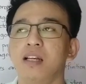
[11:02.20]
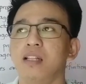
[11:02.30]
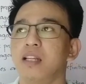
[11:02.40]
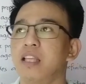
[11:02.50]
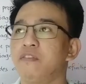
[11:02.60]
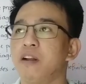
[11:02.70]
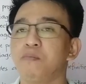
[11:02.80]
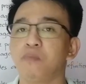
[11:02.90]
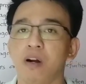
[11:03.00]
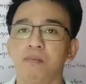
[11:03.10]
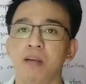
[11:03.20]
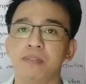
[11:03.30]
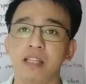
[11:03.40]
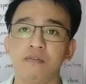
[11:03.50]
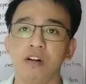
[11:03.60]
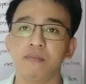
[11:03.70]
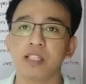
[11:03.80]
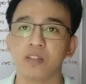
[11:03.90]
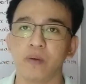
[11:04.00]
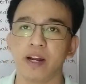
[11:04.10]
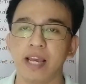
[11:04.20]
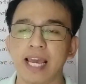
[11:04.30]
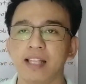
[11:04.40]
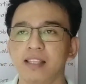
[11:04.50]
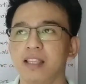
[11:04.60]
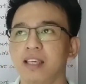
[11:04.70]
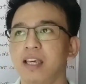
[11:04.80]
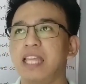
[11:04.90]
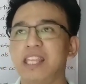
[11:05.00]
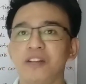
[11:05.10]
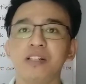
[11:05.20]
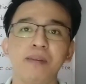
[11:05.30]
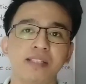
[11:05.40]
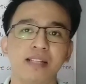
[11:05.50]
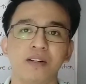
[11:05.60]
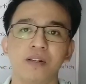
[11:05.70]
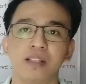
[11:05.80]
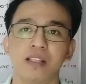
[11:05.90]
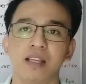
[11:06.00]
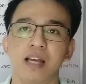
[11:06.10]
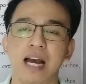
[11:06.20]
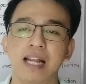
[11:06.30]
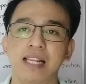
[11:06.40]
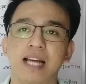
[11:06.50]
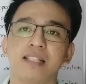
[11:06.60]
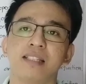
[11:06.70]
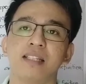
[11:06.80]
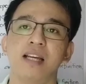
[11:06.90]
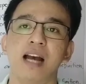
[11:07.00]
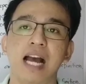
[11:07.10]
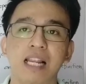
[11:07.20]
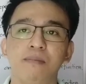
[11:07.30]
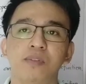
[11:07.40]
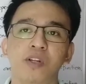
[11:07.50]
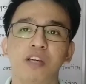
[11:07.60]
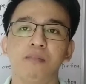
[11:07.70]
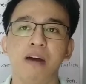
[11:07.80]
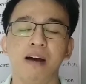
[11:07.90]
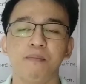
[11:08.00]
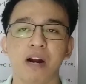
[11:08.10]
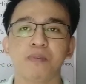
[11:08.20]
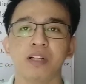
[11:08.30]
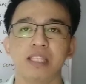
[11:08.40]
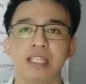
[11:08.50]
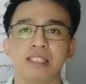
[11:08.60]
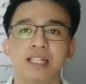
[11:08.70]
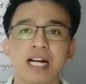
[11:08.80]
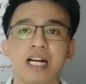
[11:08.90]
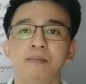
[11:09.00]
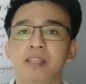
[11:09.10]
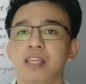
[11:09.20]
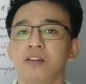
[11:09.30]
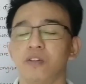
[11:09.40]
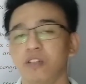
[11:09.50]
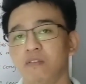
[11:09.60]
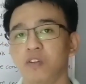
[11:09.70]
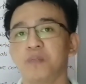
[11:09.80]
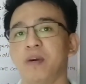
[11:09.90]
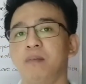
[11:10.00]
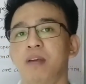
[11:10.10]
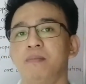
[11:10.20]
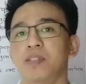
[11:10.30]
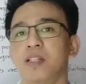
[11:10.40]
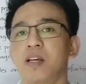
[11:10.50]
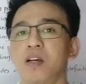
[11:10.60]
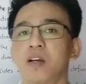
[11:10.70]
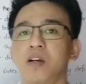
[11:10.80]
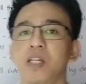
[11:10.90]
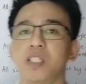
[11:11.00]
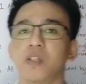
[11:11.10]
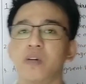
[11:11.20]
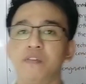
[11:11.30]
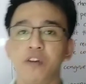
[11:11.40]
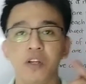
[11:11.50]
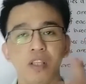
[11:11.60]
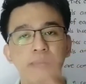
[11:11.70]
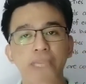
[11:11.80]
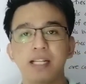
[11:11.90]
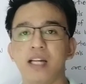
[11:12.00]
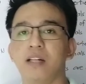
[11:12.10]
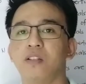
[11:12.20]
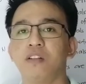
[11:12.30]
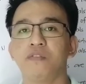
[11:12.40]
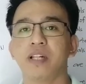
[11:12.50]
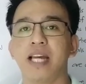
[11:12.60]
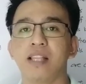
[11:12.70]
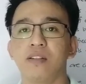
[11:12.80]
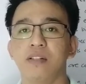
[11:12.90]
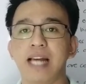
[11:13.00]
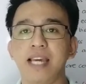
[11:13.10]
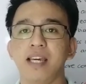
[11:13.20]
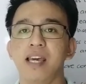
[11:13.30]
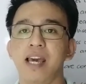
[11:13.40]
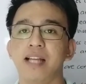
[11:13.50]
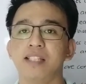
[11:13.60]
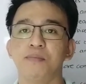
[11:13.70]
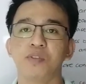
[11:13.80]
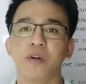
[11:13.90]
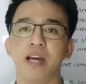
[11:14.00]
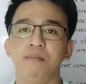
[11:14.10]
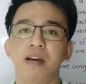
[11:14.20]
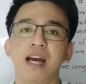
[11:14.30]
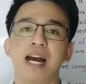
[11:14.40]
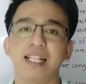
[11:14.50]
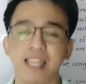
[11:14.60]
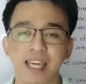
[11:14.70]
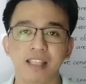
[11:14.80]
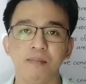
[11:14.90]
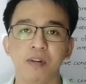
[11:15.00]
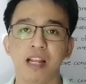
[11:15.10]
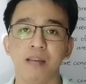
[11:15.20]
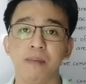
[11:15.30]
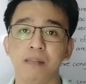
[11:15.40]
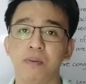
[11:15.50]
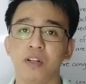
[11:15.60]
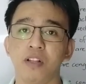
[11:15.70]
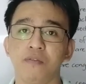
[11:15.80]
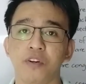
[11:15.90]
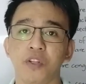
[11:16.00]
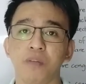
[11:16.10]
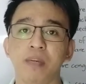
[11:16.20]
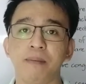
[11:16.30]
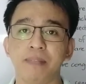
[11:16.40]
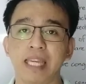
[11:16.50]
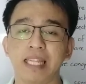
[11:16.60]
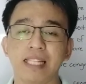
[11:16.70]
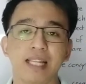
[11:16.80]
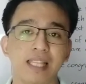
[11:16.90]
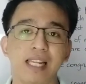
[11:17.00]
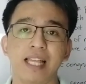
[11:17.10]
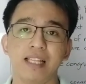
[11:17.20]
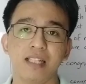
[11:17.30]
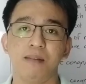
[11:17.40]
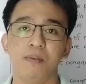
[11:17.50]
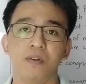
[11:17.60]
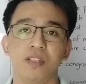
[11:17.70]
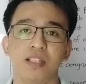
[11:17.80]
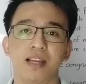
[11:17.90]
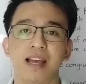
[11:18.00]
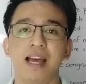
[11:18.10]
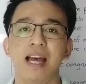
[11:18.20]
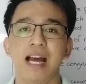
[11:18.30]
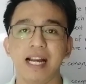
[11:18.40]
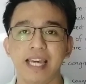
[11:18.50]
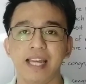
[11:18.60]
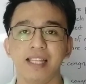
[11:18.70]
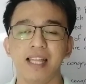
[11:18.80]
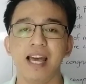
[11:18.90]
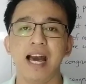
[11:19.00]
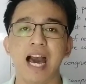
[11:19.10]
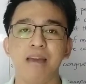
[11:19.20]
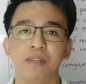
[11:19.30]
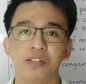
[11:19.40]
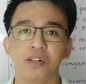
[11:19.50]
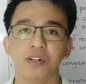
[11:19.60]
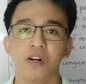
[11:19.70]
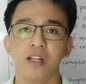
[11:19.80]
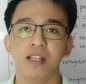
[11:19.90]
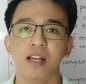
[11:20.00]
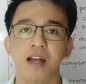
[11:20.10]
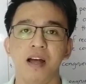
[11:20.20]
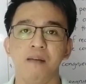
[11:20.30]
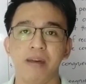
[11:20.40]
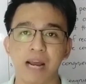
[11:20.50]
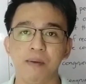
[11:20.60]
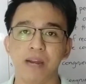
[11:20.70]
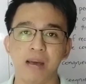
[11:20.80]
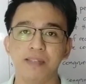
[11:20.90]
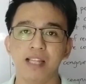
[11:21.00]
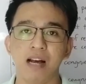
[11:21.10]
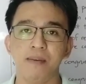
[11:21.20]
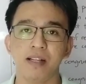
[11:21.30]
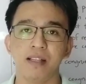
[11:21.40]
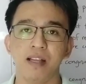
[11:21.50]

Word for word: the different problems involving square. And hindi nyo siya masasagot unless alam nyo yung mga properties na gagamitin nyo to solve those problems. So if you're new to my channel, don't forget to like and subscribe at hit mo na yung bell button for you to be updated sa ating latest uploads. Again, I'm Teacher Gon. Maraming maraming salamat.